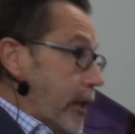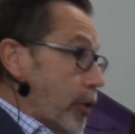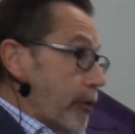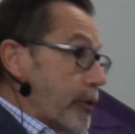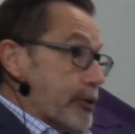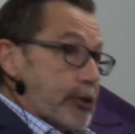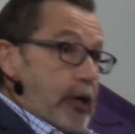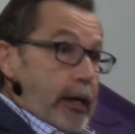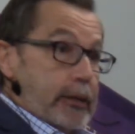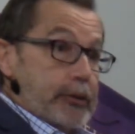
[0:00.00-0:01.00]
hear this
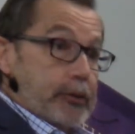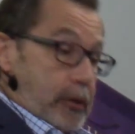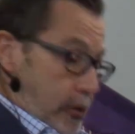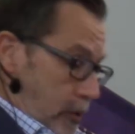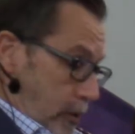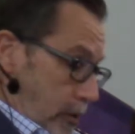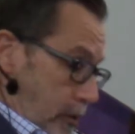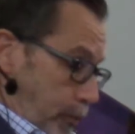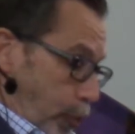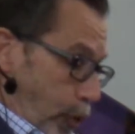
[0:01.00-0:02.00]
text
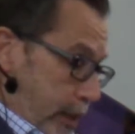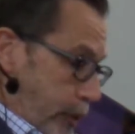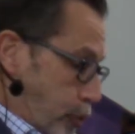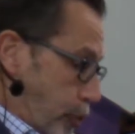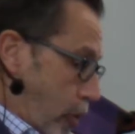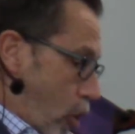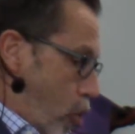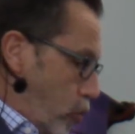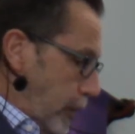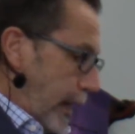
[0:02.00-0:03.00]
preached
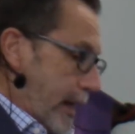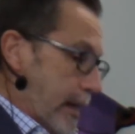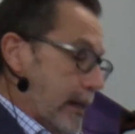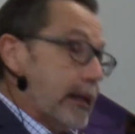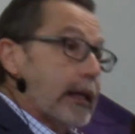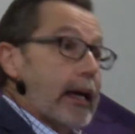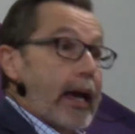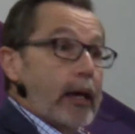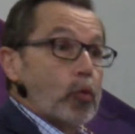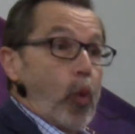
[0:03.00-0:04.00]
only
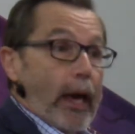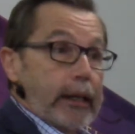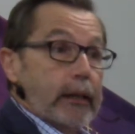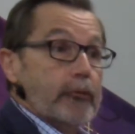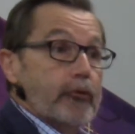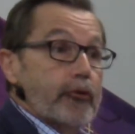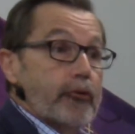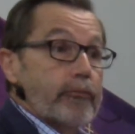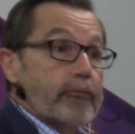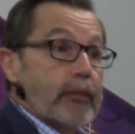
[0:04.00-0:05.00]
at weddings.
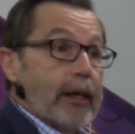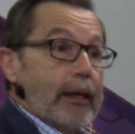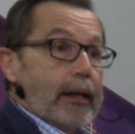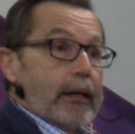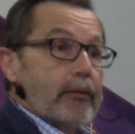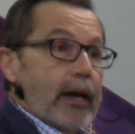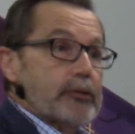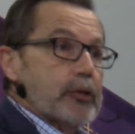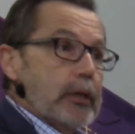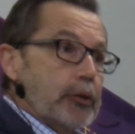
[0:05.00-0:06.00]

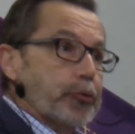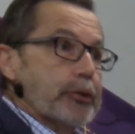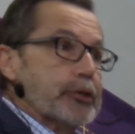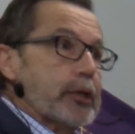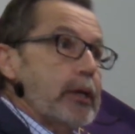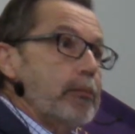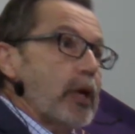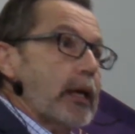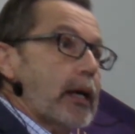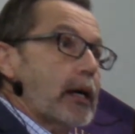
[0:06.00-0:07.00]
That's interesting
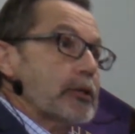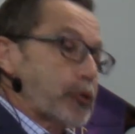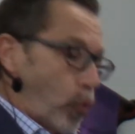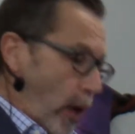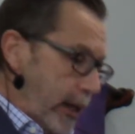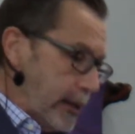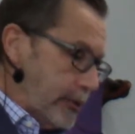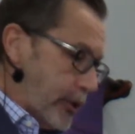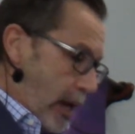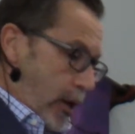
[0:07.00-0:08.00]
because
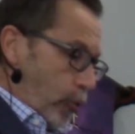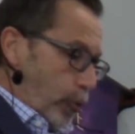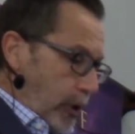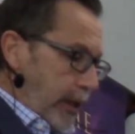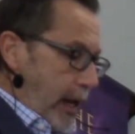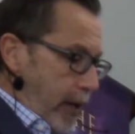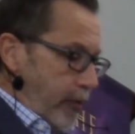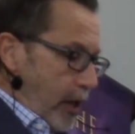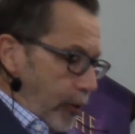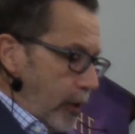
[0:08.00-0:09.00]
weddings really
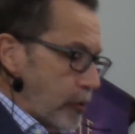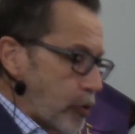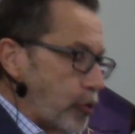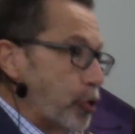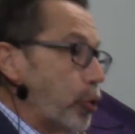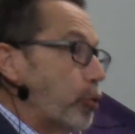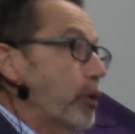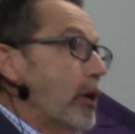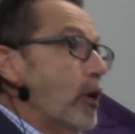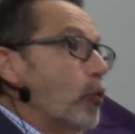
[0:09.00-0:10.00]
had nothing to
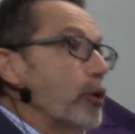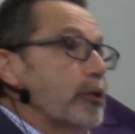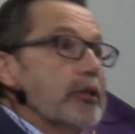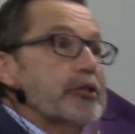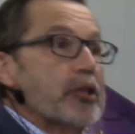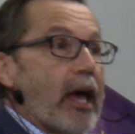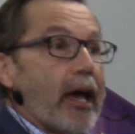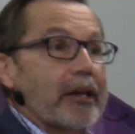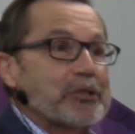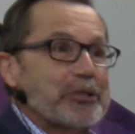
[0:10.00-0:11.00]
do with this
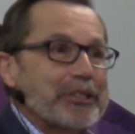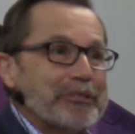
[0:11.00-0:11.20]
text.